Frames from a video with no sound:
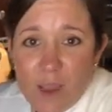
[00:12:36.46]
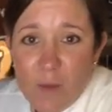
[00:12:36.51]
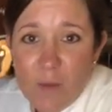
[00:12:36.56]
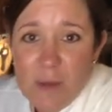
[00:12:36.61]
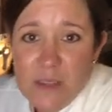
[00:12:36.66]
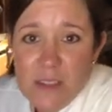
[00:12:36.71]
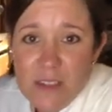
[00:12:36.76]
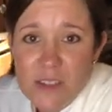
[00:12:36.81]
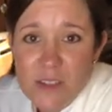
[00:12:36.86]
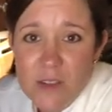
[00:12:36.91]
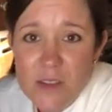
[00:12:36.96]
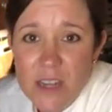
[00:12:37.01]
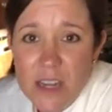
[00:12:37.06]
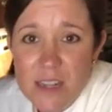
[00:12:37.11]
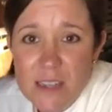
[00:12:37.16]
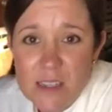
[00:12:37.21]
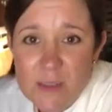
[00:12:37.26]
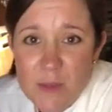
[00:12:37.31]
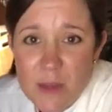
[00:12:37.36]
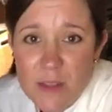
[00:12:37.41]
My sister
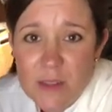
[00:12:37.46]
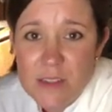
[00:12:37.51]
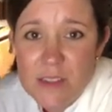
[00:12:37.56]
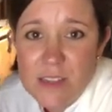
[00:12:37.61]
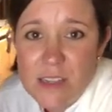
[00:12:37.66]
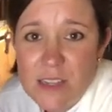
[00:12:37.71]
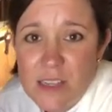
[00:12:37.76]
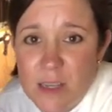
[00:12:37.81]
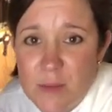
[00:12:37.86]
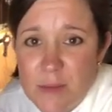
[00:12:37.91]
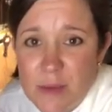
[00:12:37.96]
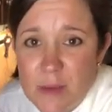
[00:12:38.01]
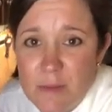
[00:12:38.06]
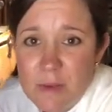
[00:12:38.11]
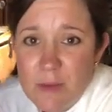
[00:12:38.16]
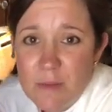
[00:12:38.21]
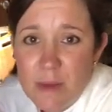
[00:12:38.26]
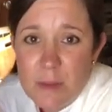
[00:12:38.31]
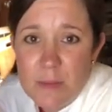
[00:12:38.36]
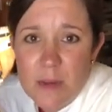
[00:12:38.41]
can't smell the stinky pee,
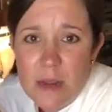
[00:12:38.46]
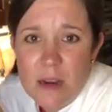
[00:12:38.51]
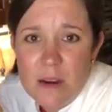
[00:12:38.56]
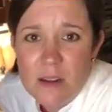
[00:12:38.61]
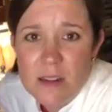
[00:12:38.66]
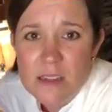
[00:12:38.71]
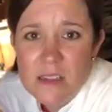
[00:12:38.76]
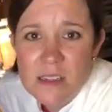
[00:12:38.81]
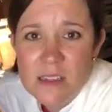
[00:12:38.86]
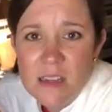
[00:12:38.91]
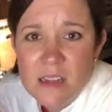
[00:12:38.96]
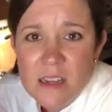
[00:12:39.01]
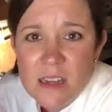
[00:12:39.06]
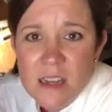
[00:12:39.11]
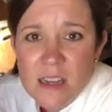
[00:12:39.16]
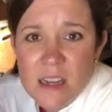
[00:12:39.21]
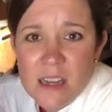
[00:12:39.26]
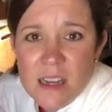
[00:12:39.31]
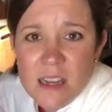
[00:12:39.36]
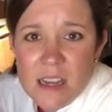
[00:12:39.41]
but my parents
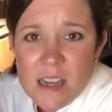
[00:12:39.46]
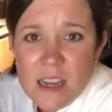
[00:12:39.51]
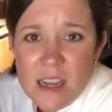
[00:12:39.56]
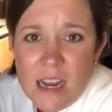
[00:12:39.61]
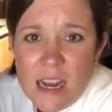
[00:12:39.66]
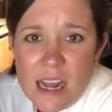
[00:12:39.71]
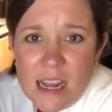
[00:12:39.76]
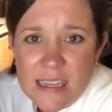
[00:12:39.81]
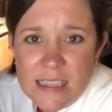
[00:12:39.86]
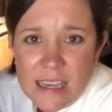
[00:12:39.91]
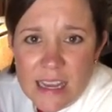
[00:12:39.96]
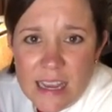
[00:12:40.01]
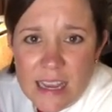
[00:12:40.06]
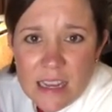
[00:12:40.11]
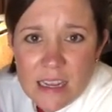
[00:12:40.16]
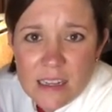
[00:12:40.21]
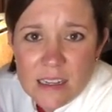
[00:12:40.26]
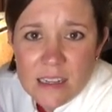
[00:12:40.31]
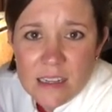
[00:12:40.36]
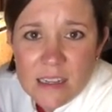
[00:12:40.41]
and I can.
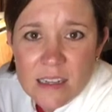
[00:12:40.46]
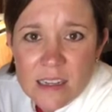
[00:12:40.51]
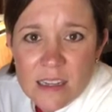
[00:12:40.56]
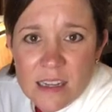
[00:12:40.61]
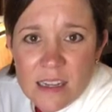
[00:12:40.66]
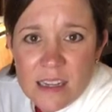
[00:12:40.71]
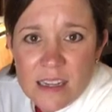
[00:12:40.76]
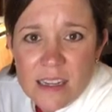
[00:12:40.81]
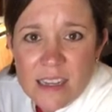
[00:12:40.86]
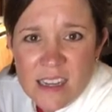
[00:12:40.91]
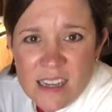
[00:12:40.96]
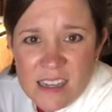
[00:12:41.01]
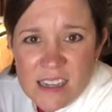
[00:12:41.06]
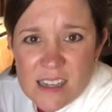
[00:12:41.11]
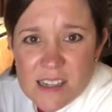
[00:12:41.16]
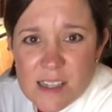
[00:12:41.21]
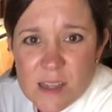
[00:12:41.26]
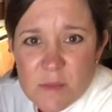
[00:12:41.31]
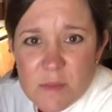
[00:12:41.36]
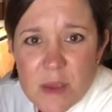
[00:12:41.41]
Yeah,
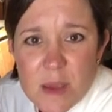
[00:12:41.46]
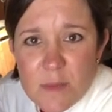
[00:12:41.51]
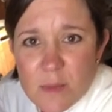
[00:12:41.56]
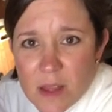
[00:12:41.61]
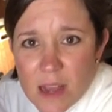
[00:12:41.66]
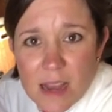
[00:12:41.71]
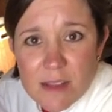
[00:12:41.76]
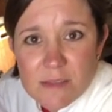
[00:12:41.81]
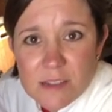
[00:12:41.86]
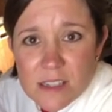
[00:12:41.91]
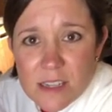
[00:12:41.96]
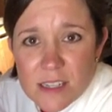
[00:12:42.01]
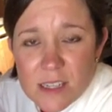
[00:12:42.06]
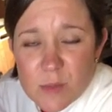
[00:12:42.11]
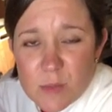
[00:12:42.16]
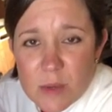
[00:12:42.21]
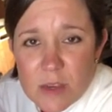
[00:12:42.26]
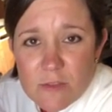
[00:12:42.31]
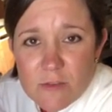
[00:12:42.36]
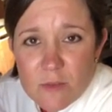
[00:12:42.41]
some people have stinky
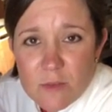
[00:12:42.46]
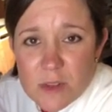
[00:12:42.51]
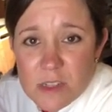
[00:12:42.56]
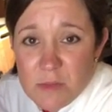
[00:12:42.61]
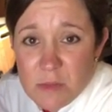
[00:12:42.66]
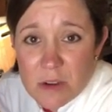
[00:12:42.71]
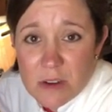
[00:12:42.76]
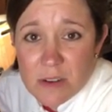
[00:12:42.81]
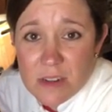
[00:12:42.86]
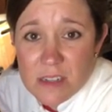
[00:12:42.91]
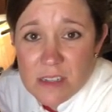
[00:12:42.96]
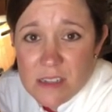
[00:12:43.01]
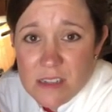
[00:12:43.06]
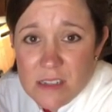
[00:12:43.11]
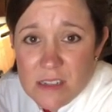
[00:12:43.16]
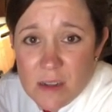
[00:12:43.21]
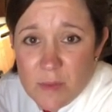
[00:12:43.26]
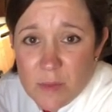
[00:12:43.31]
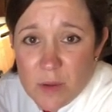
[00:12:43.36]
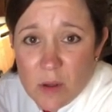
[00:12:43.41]
pee from asparagus and
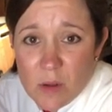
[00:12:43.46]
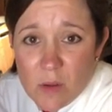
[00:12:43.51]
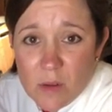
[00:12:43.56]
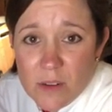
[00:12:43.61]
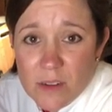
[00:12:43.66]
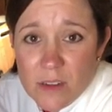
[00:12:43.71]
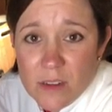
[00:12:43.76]
some don't.